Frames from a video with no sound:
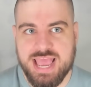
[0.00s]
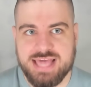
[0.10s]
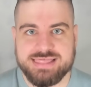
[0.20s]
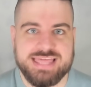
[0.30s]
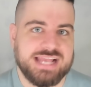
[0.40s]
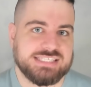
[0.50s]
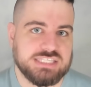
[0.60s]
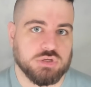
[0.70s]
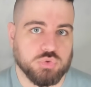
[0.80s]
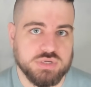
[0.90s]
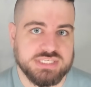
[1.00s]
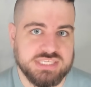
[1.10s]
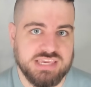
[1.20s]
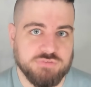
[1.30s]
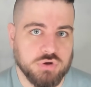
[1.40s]
And that's the
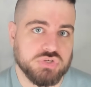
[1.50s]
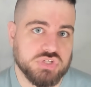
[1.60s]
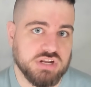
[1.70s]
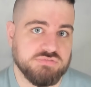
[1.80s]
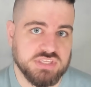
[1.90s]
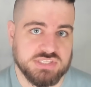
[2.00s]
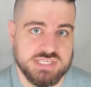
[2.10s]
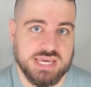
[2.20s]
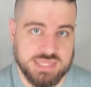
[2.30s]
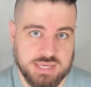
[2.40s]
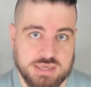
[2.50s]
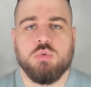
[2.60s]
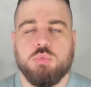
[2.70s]
risky version of this, I think.